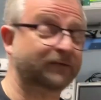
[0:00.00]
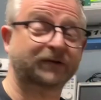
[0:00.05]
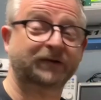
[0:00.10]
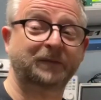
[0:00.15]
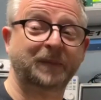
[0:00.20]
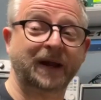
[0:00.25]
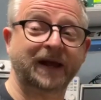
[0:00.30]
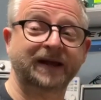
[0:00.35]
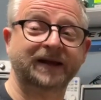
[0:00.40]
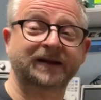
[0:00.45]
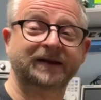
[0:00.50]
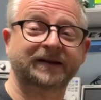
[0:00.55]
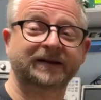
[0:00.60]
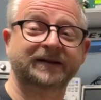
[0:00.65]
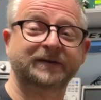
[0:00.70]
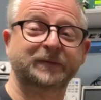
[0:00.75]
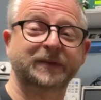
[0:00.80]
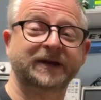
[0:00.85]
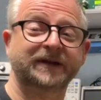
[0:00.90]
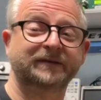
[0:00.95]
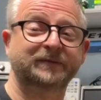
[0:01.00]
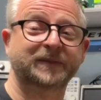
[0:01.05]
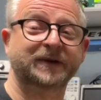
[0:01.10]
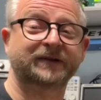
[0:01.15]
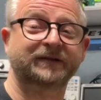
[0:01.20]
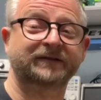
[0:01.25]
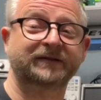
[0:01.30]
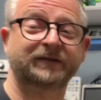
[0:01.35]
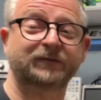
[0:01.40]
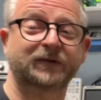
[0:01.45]
was playing a little bit
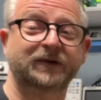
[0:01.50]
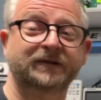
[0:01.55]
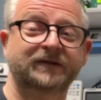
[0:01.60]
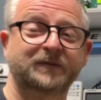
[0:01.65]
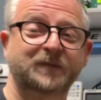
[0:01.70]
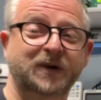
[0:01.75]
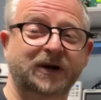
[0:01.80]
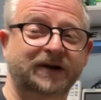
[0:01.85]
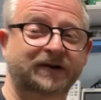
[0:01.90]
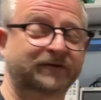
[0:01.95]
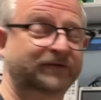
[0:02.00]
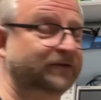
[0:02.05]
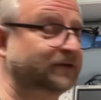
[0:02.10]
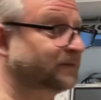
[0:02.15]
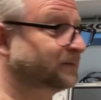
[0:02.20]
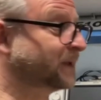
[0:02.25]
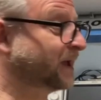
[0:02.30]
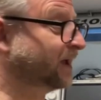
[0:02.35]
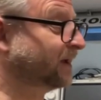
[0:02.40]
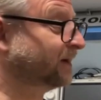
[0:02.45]
because it was a borrow from the